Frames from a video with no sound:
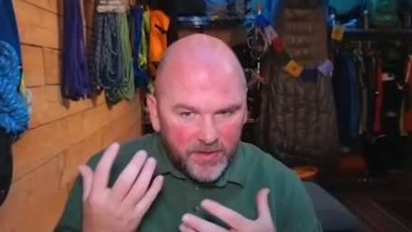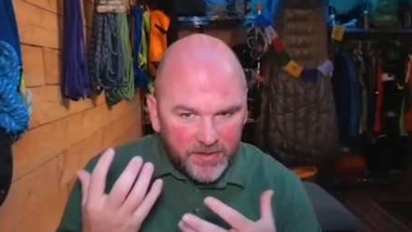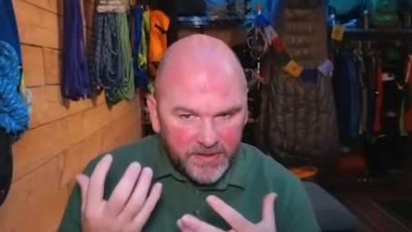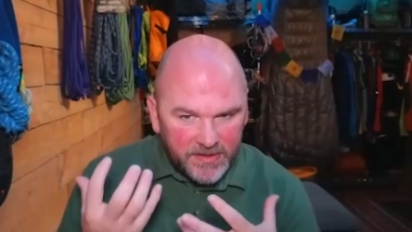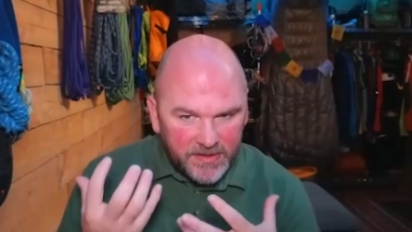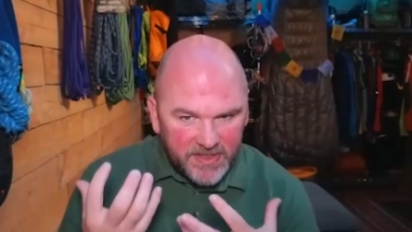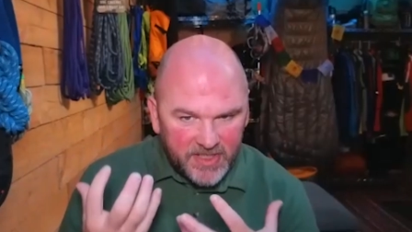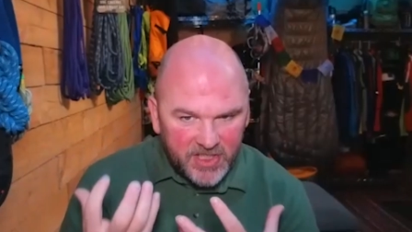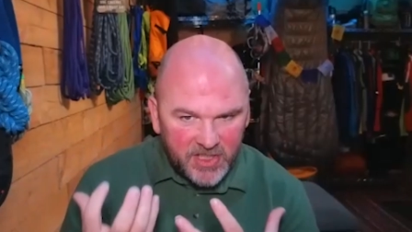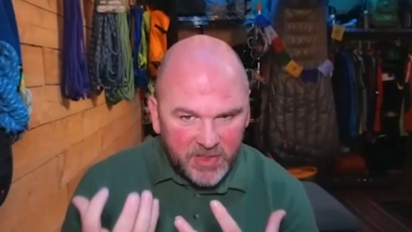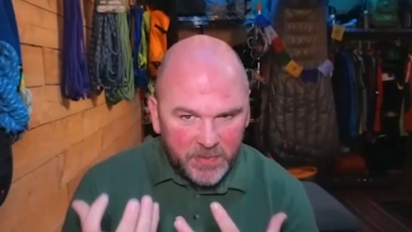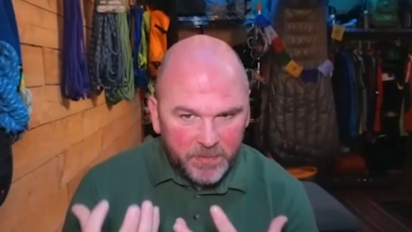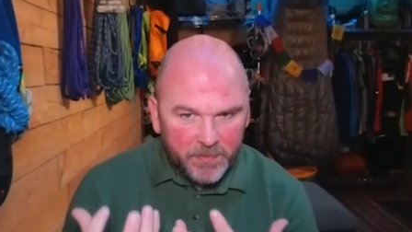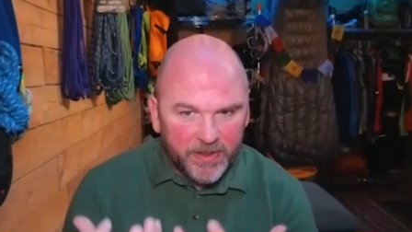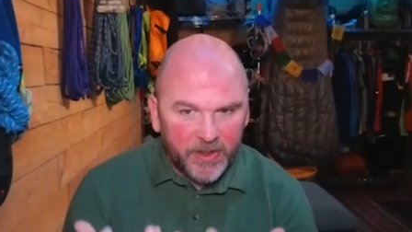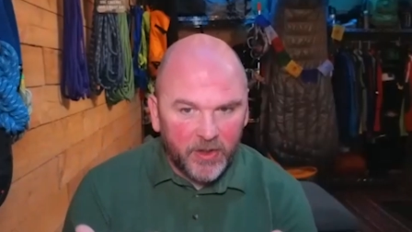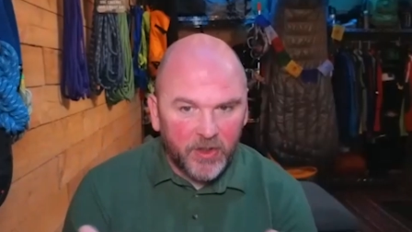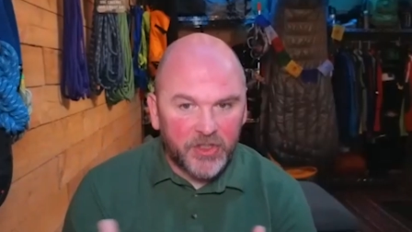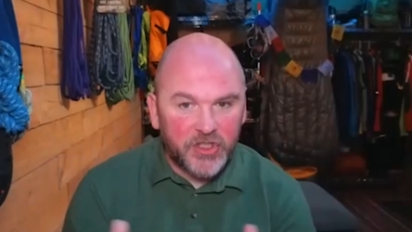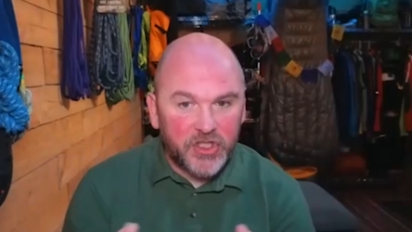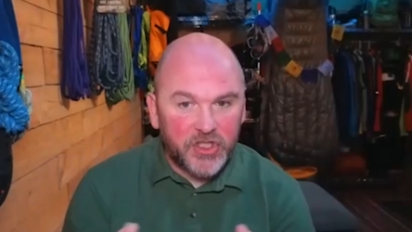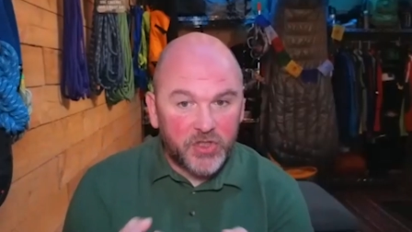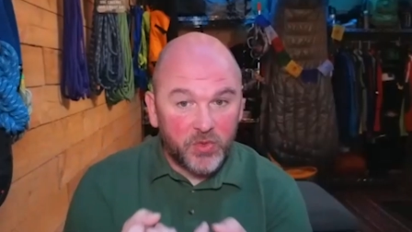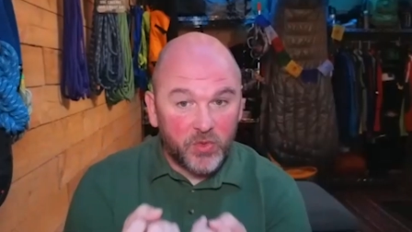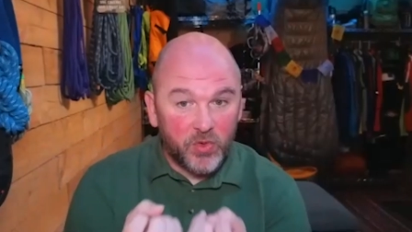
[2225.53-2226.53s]

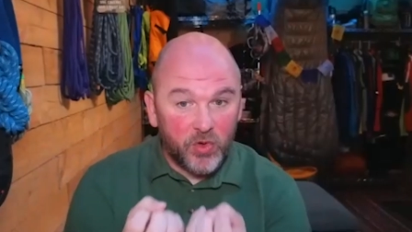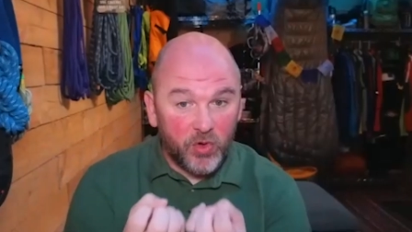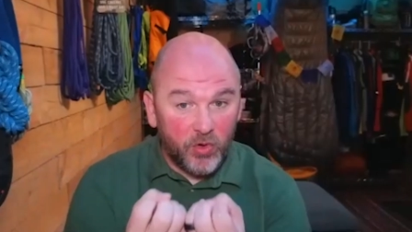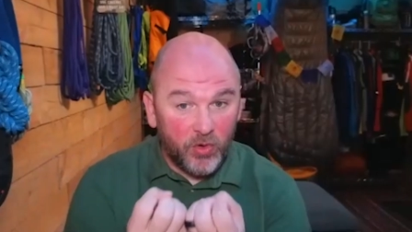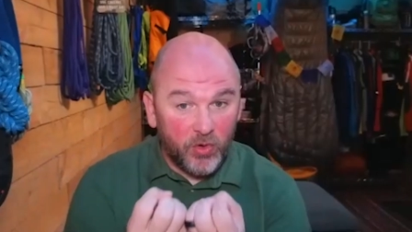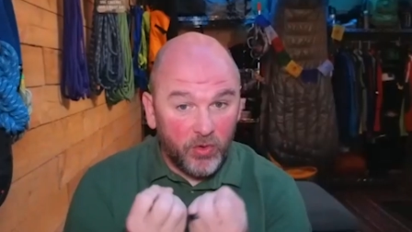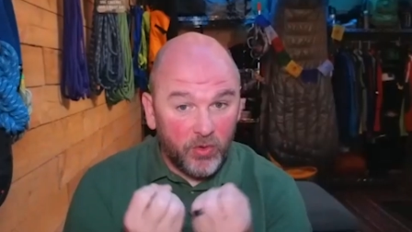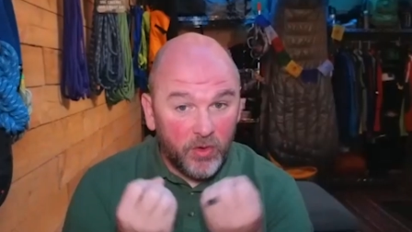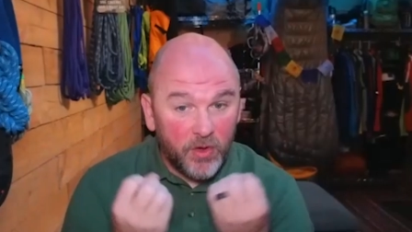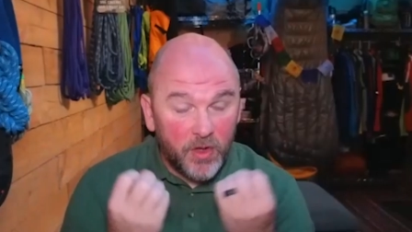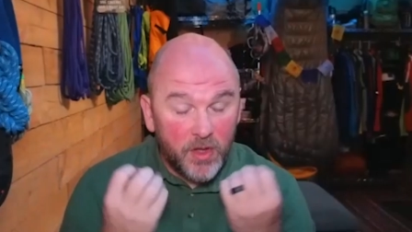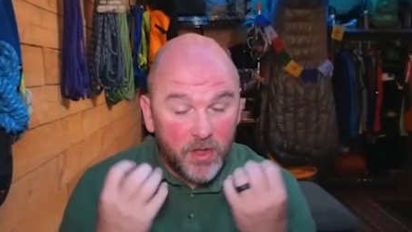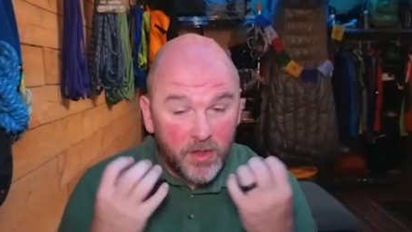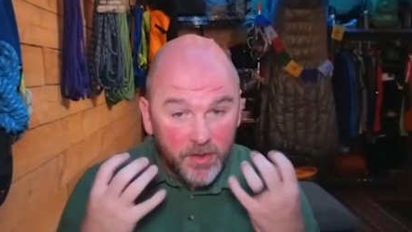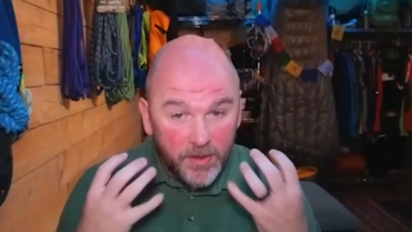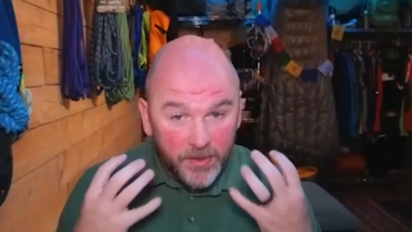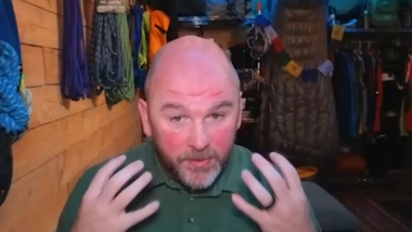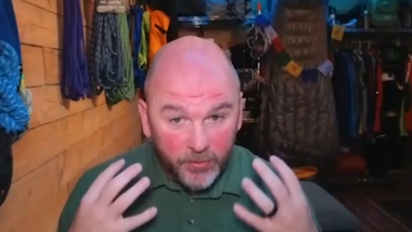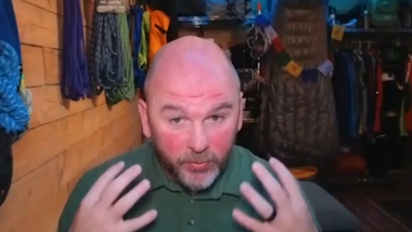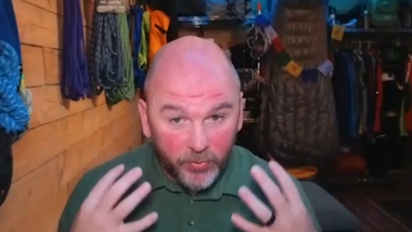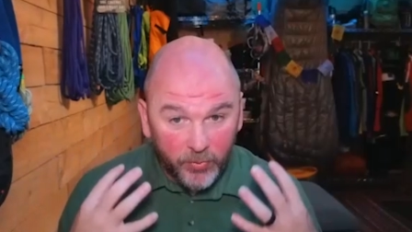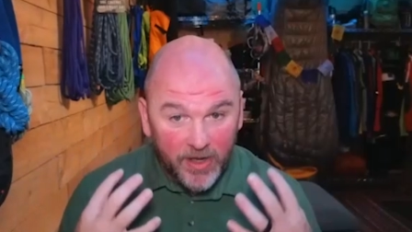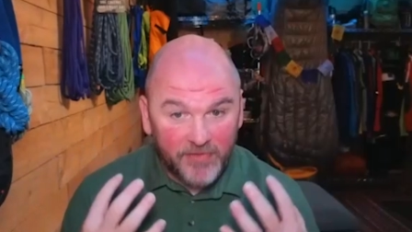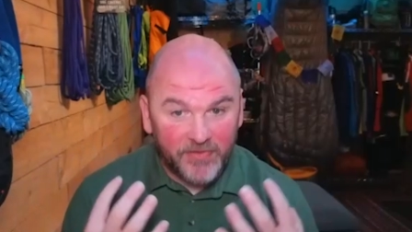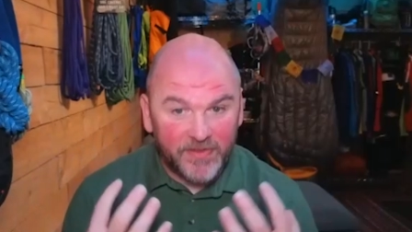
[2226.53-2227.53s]
spiritual
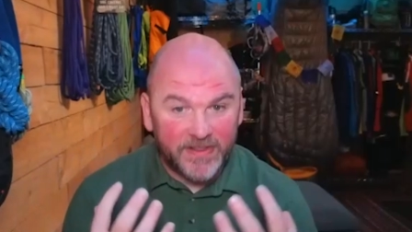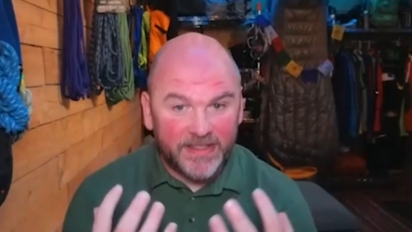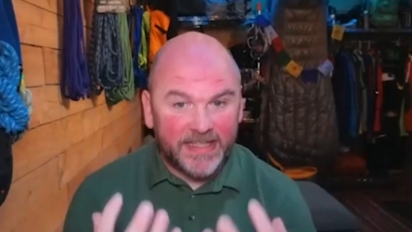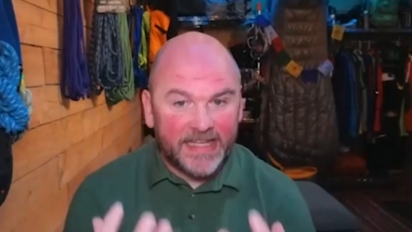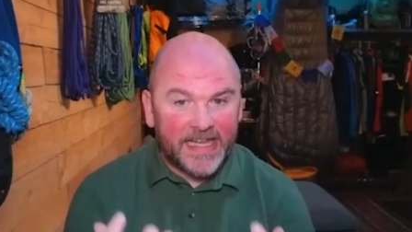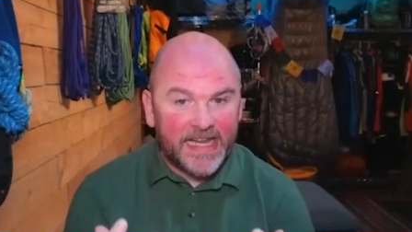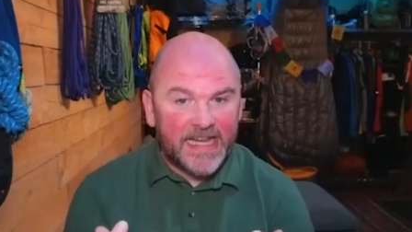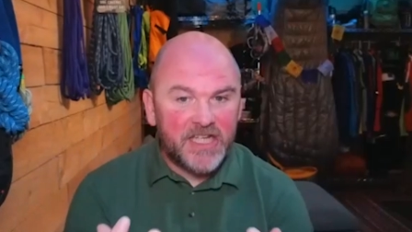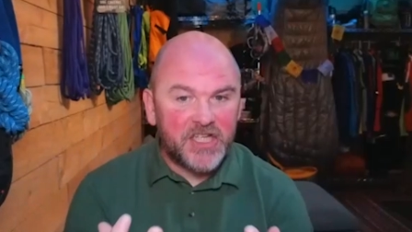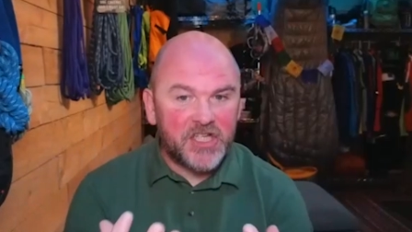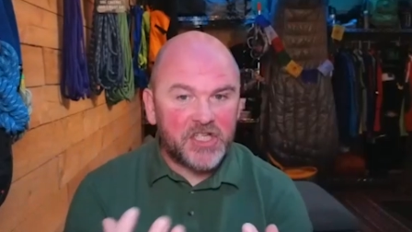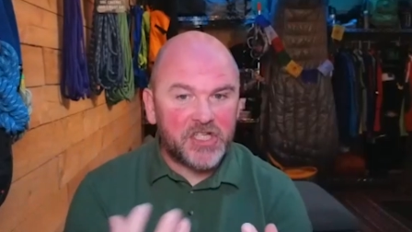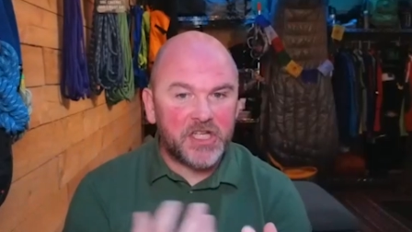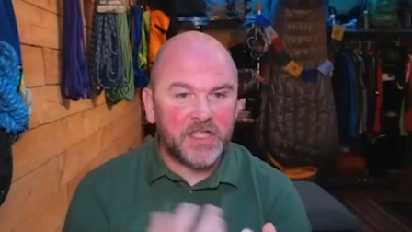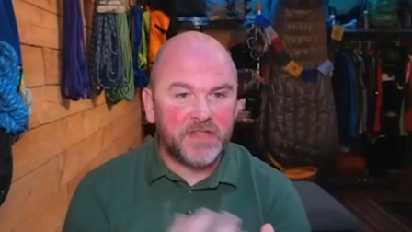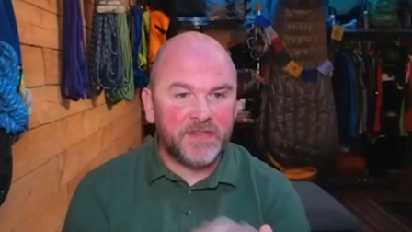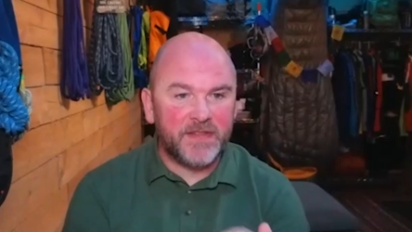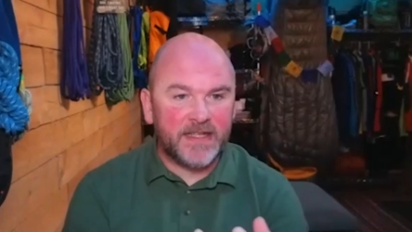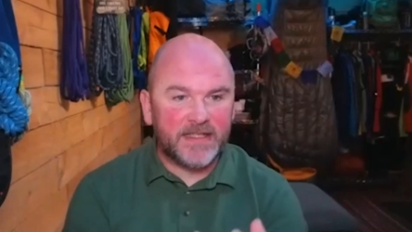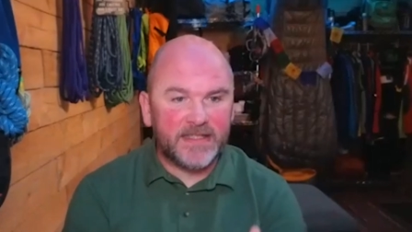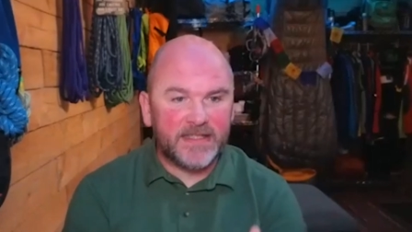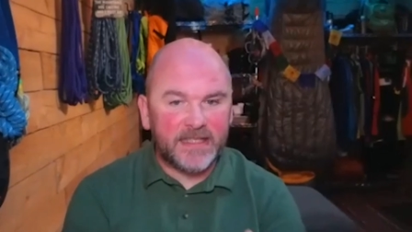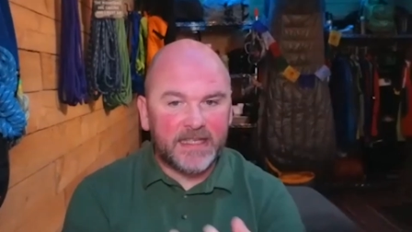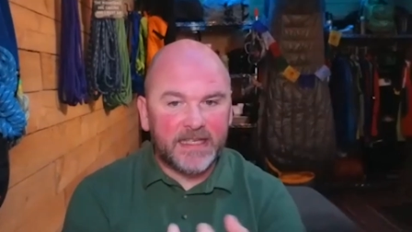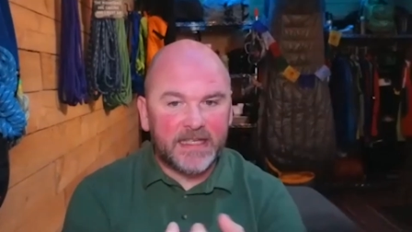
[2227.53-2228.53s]
revelation
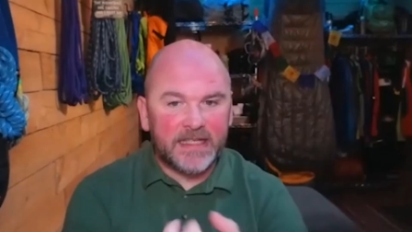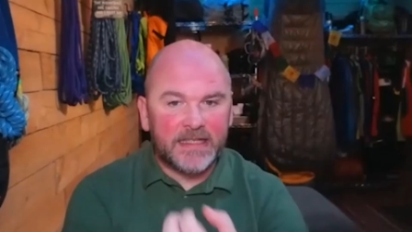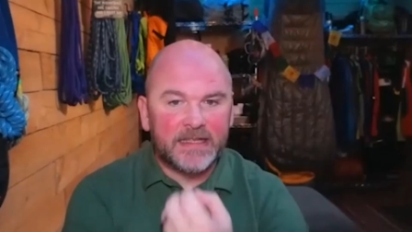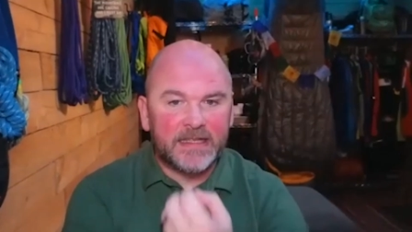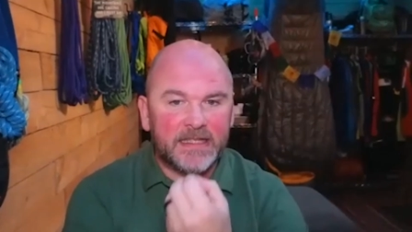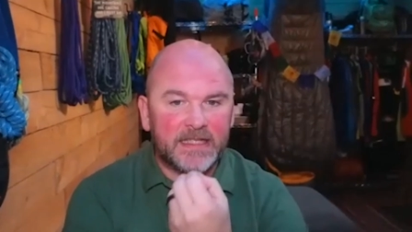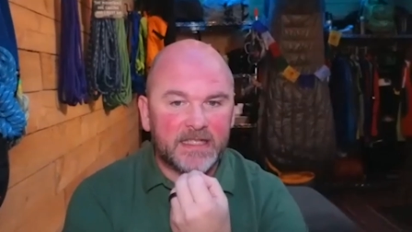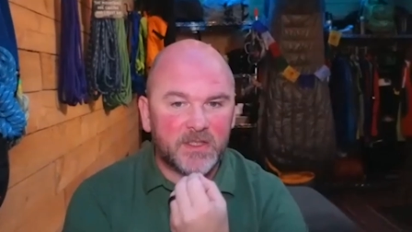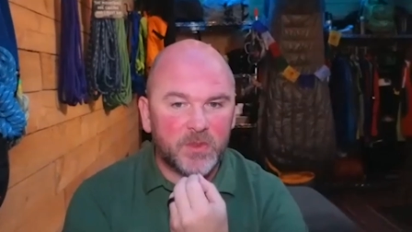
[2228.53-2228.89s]
that's in this